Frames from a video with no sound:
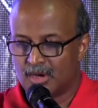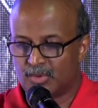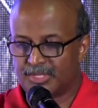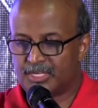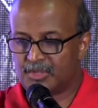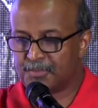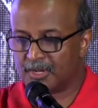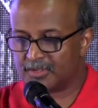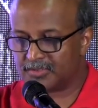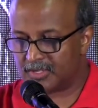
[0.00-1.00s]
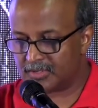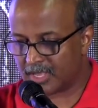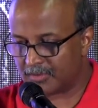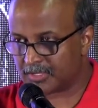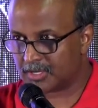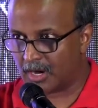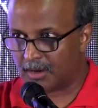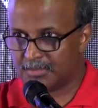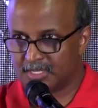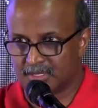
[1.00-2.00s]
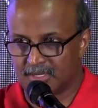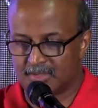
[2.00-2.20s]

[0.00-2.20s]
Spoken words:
What these policies have in common